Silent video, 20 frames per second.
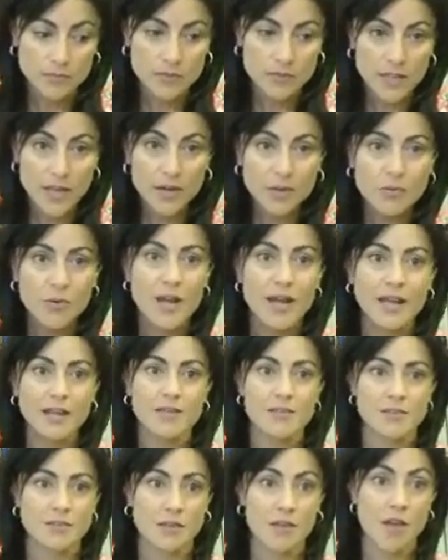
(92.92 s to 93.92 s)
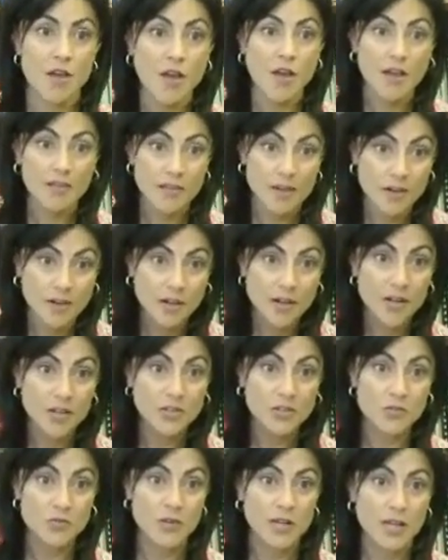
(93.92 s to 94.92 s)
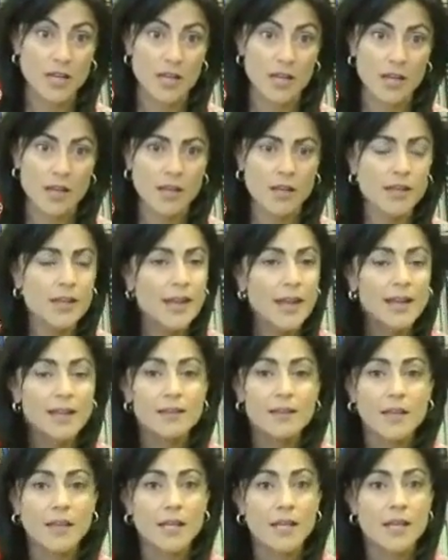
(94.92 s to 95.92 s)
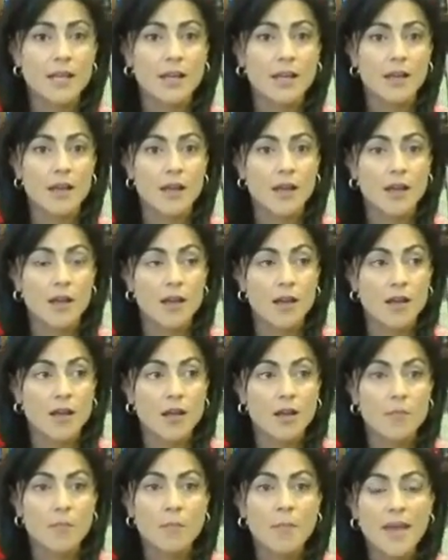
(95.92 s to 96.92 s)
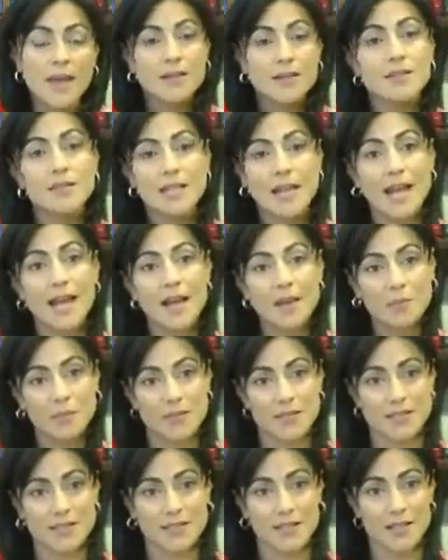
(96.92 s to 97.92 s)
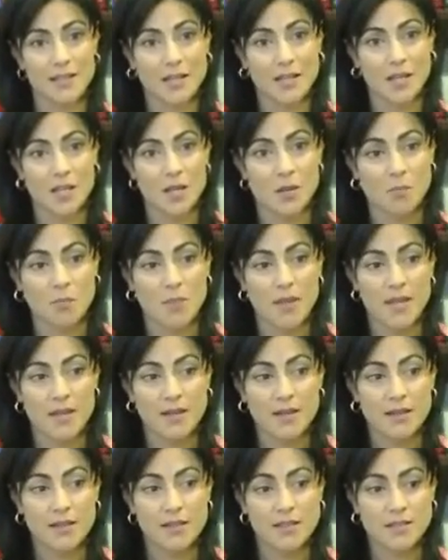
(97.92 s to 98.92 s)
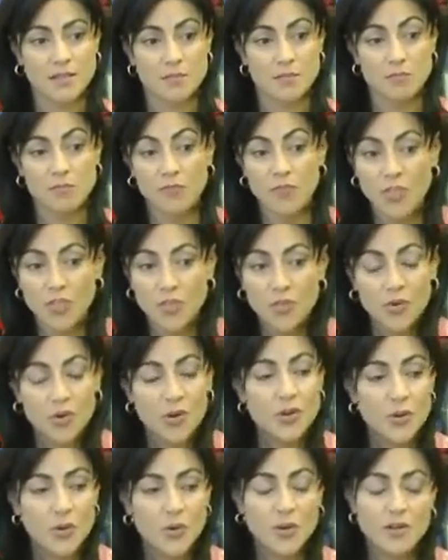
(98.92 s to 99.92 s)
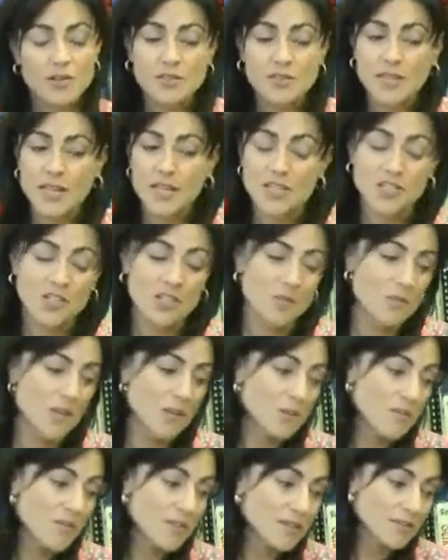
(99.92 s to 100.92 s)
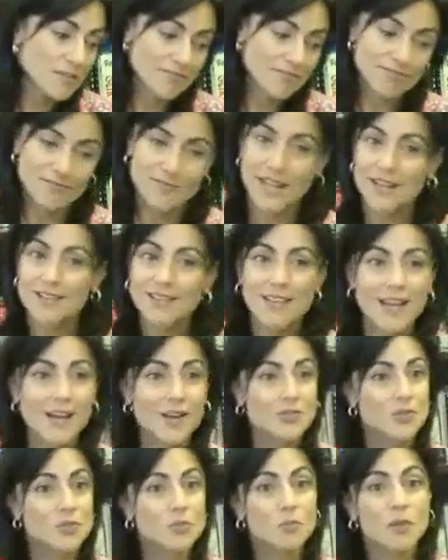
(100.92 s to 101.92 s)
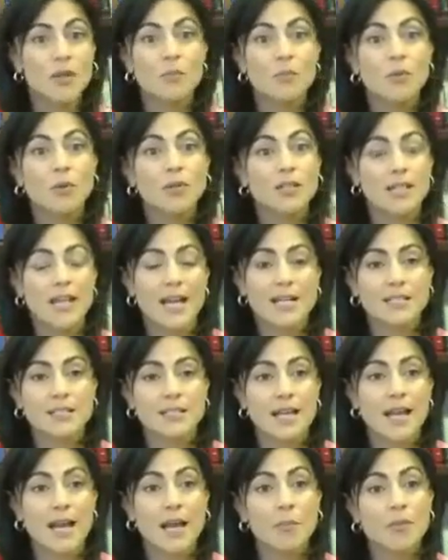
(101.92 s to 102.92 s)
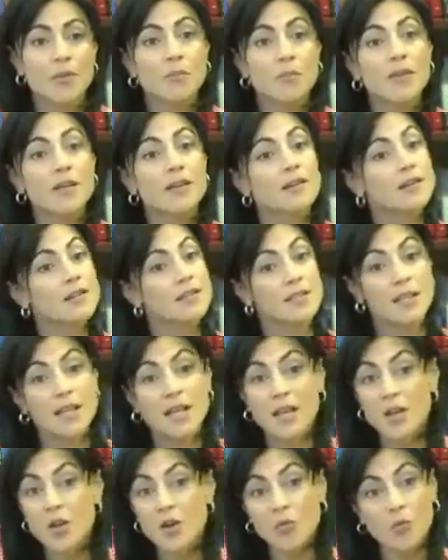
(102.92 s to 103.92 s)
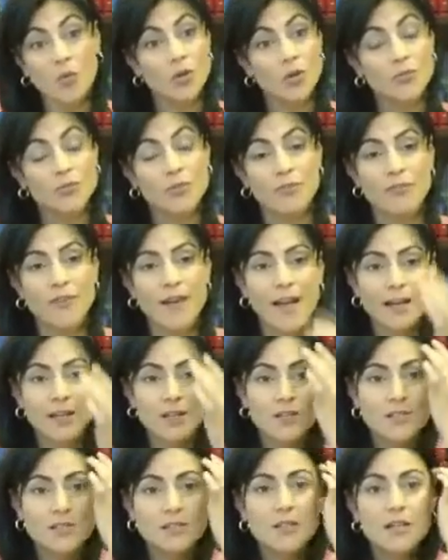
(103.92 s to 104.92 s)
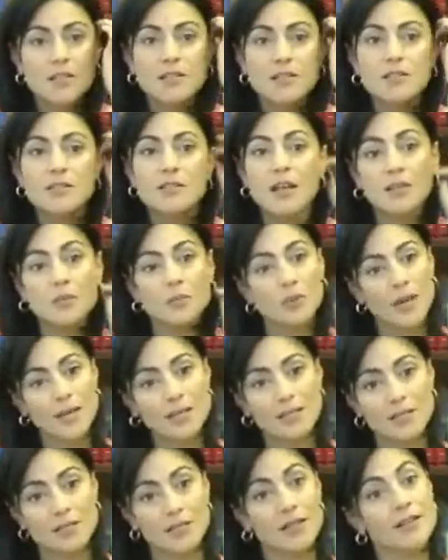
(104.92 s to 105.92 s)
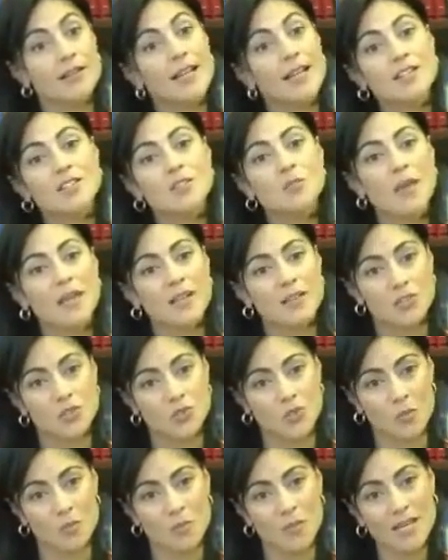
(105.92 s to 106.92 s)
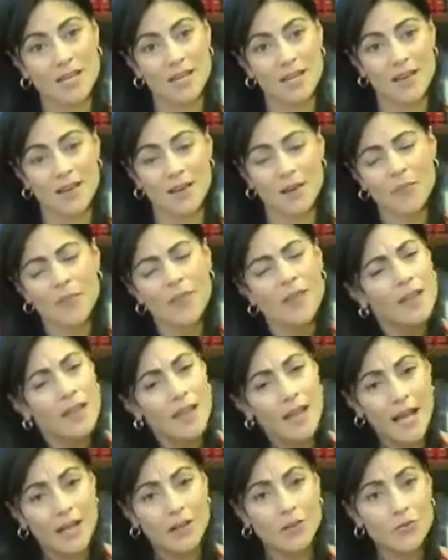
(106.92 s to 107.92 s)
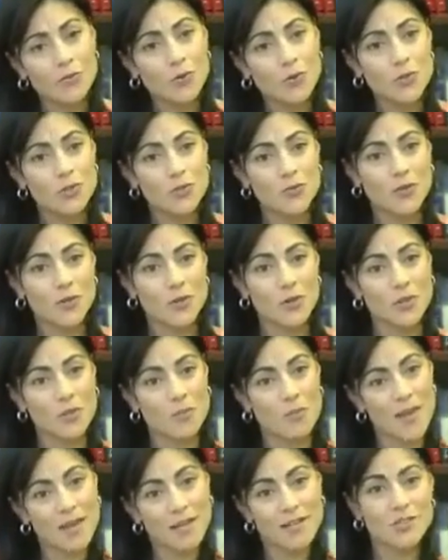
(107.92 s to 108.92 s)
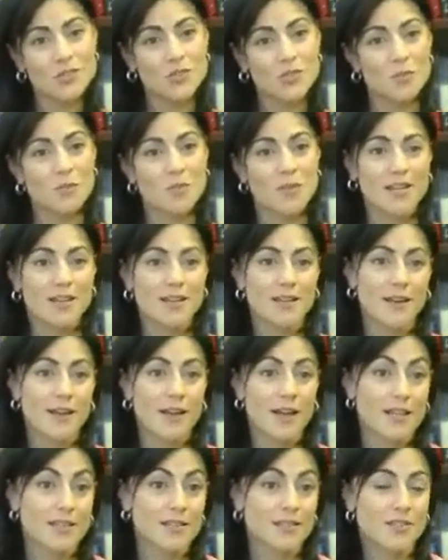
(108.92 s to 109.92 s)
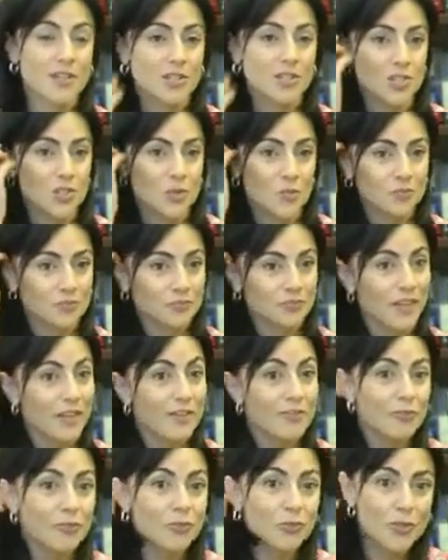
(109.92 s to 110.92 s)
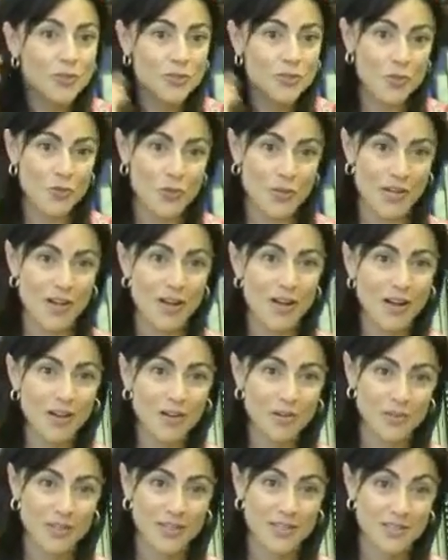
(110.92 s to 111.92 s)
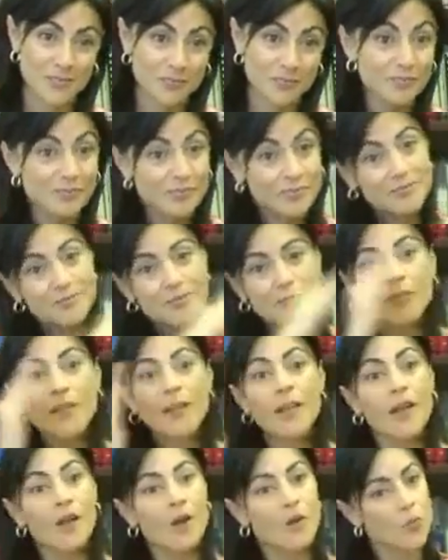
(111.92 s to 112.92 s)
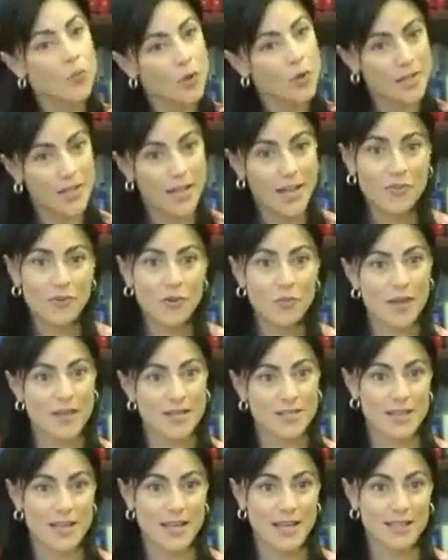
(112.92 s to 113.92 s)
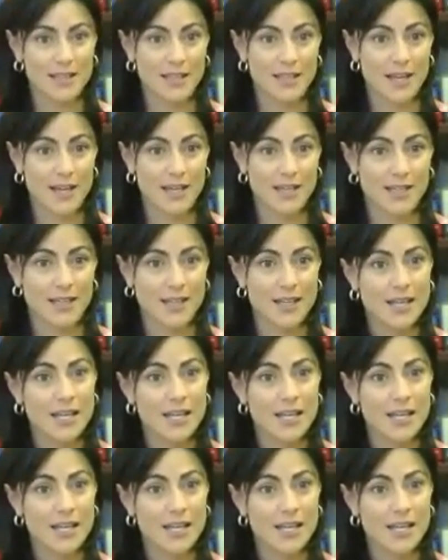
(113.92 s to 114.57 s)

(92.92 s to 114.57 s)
their rights, their country, can make this happen. Because with 30 organizations, maybe with 10,000 people, it hasn't happened because one of the factors is not present there, and that is mainstream media. And of course, we know the mainstream media has such influence over the Congress, whatever makes the headline.